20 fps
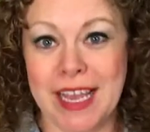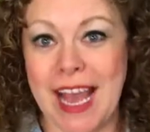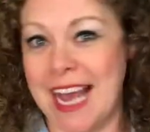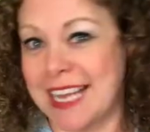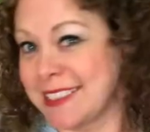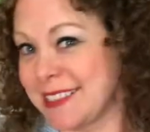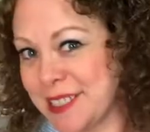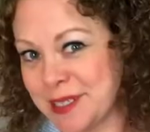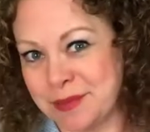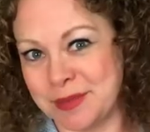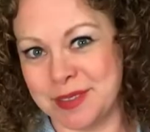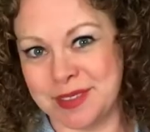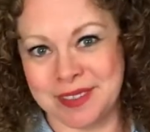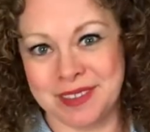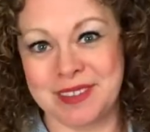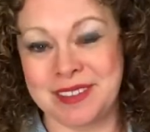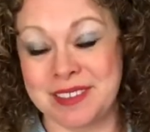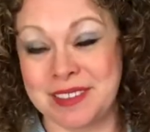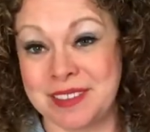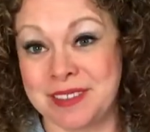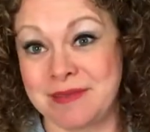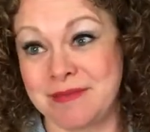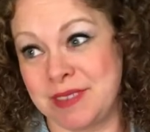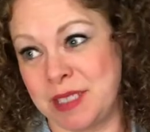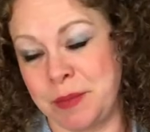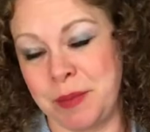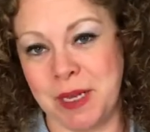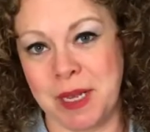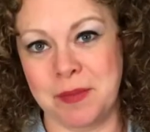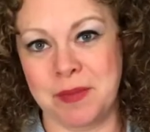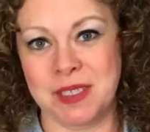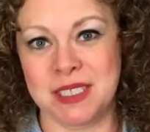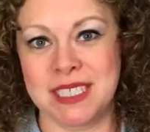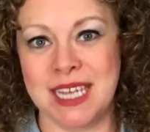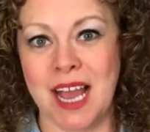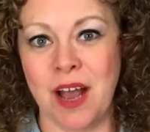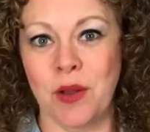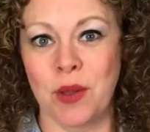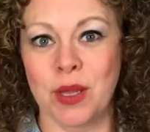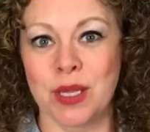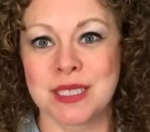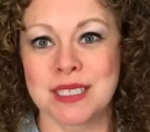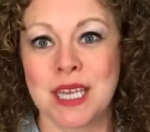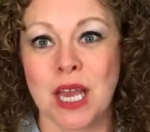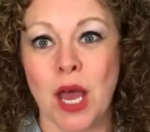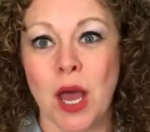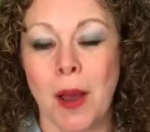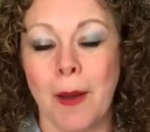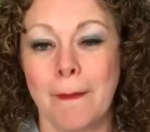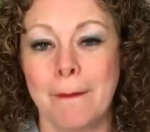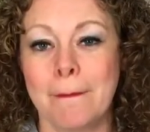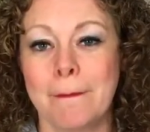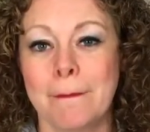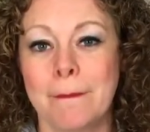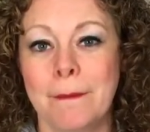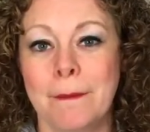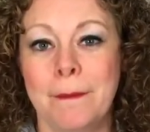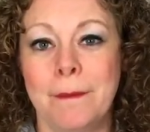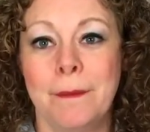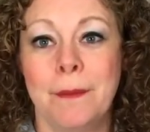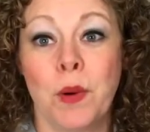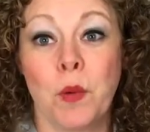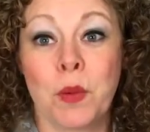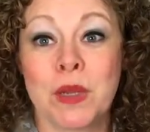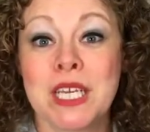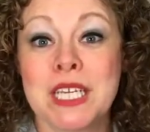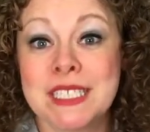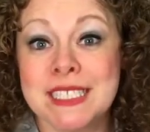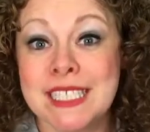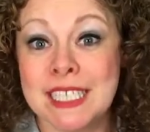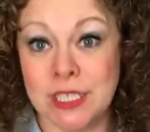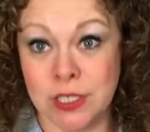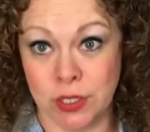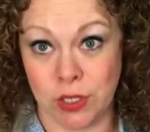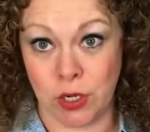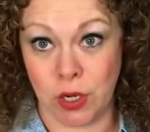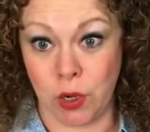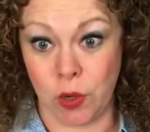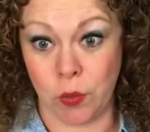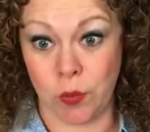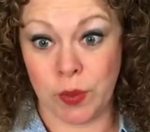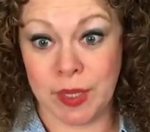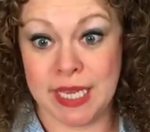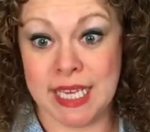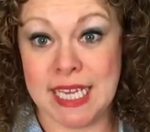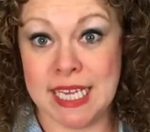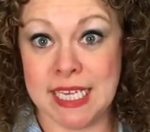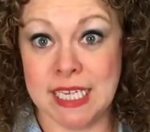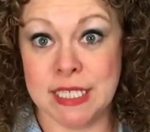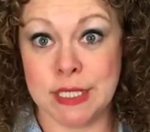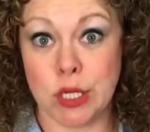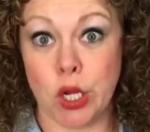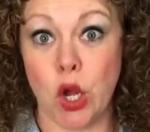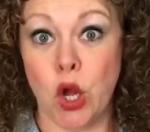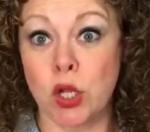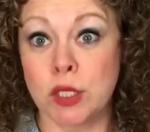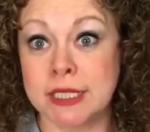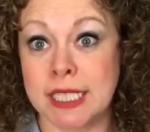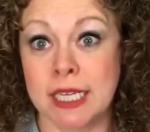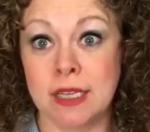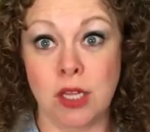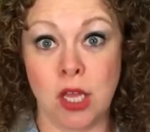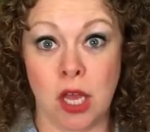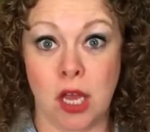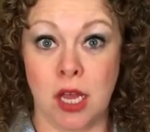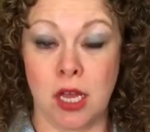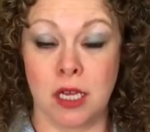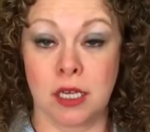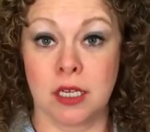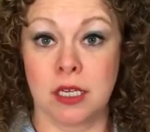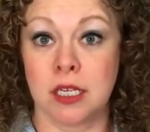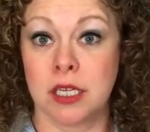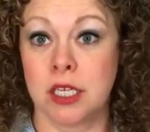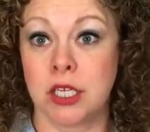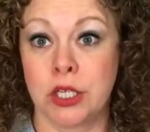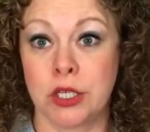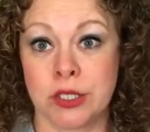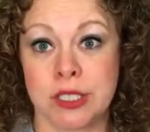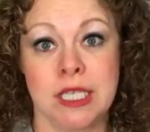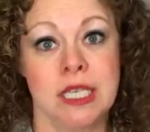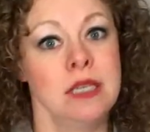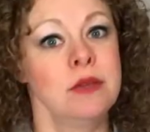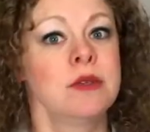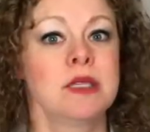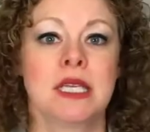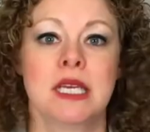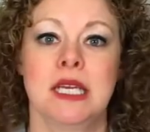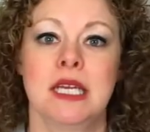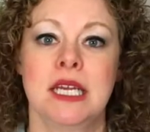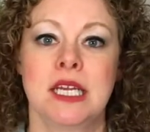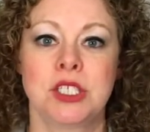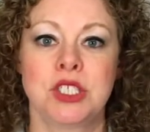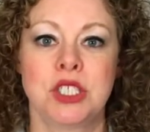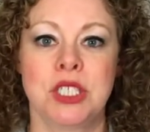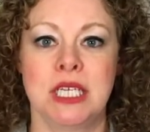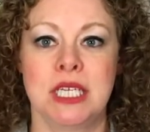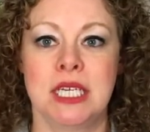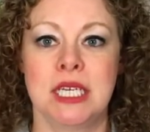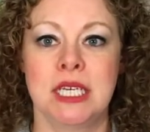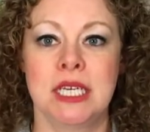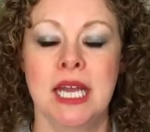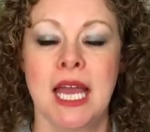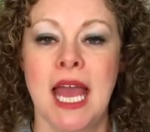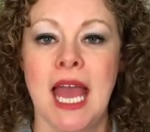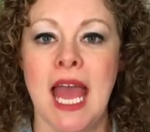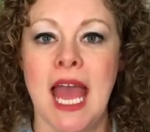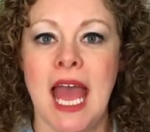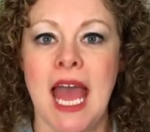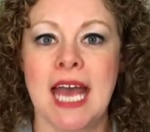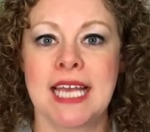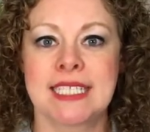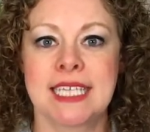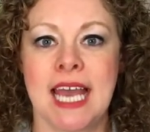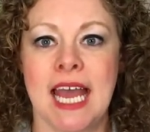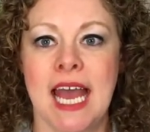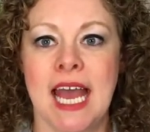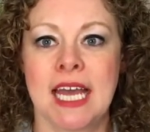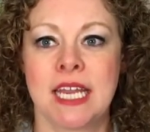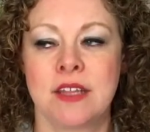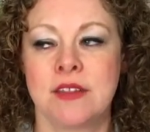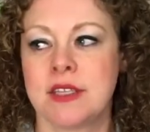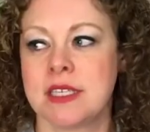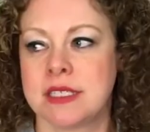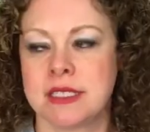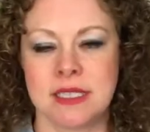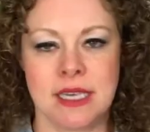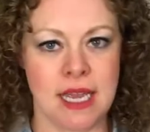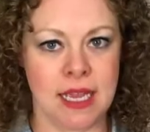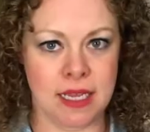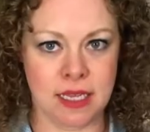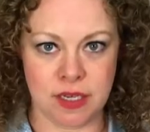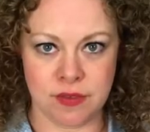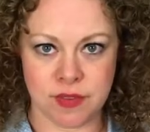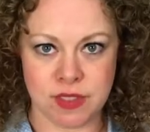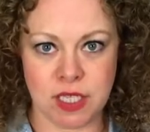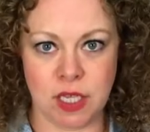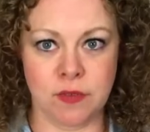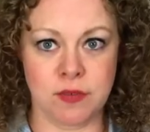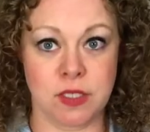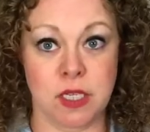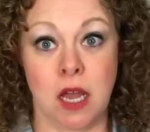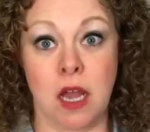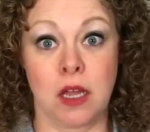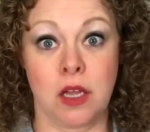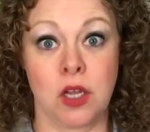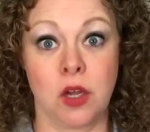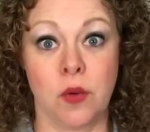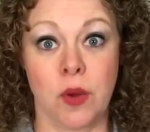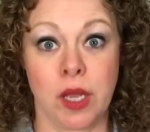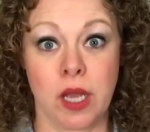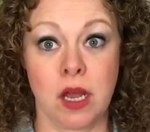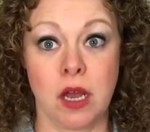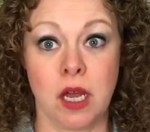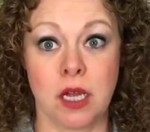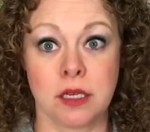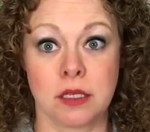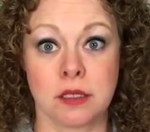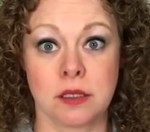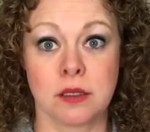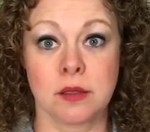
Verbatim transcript: asked them to pick up the towels, but what you didn't know is all day long, your teen with ADHD has had this negative self talk going on,